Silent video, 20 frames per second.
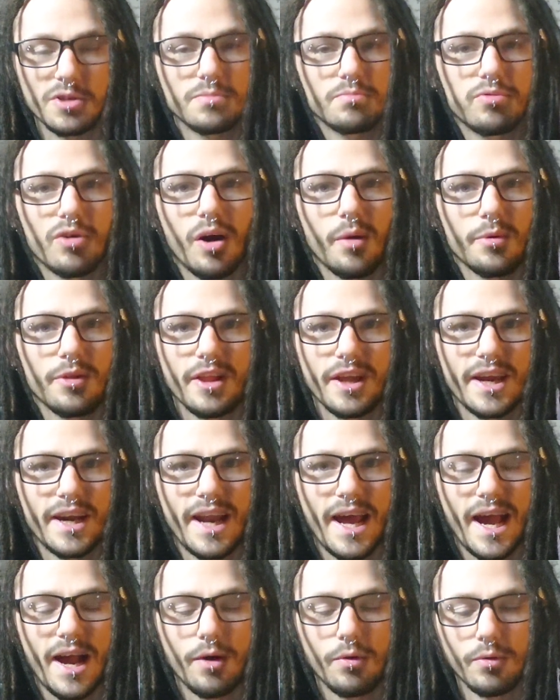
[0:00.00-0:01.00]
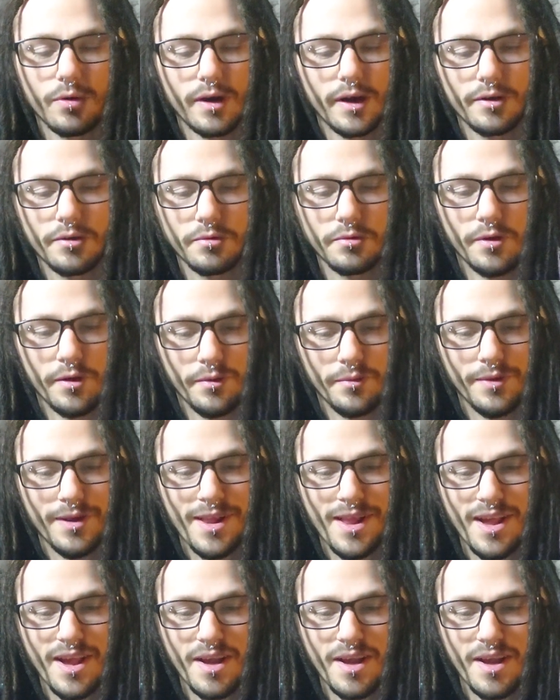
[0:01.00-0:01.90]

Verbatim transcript: It's probably like an hour. I don't know.